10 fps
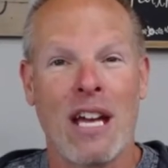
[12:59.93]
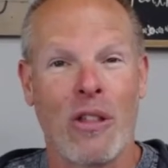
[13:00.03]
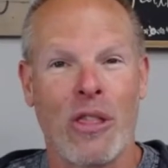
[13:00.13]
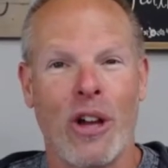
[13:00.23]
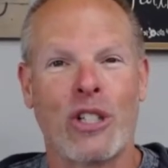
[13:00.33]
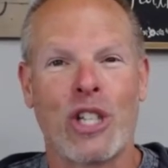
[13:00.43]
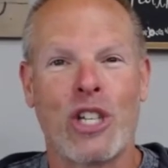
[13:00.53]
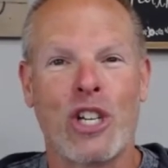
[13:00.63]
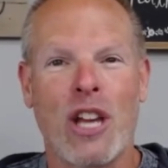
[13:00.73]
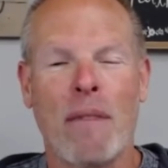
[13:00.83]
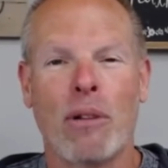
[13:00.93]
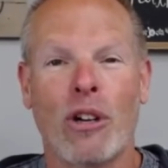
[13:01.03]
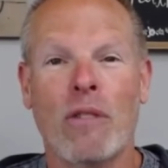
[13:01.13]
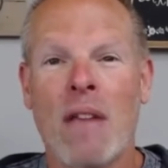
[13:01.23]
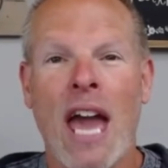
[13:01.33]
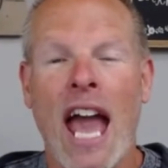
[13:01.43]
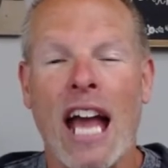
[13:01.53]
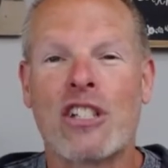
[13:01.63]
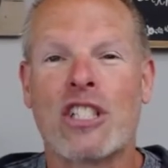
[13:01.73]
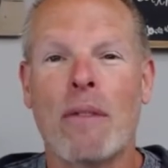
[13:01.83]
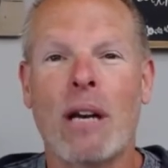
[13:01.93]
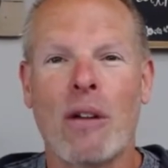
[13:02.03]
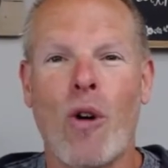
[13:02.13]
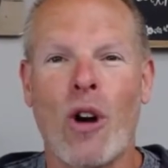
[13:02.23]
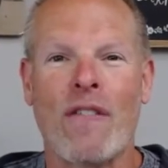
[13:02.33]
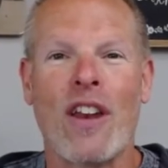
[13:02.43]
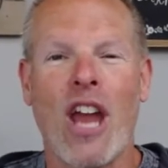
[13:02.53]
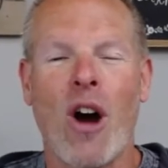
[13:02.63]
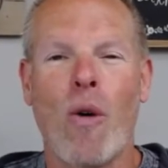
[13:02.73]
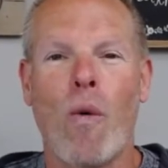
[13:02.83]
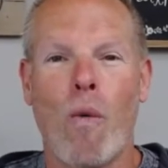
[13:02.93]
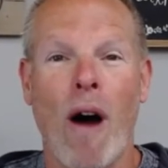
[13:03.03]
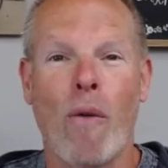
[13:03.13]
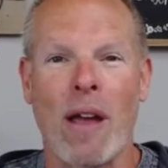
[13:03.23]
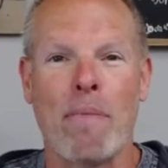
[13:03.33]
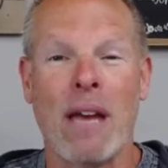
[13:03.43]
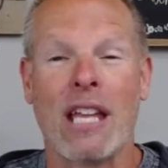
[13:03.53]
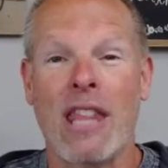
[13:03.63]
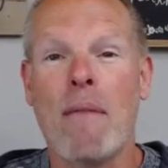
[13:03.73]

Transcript: there's a dissembler. And somebody won't even know what we mean. They